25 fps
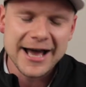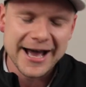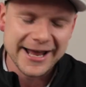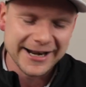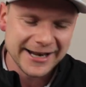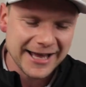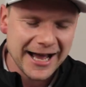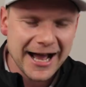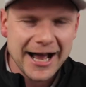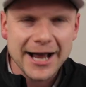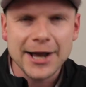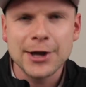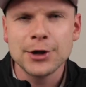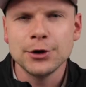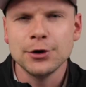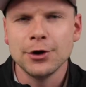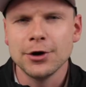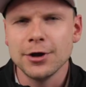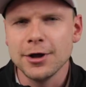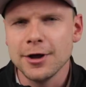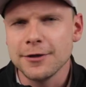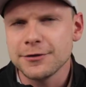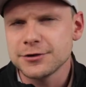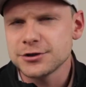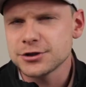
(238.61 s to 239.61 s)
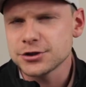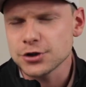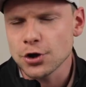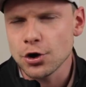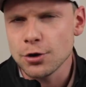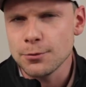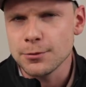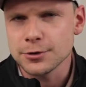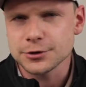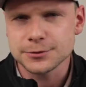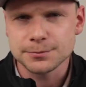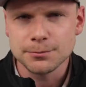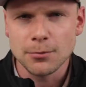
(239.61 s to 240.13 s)
and I can unearth
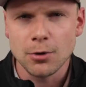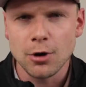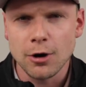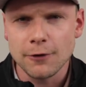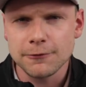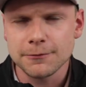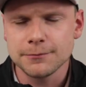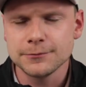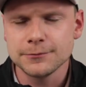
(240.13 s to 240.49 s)
so much more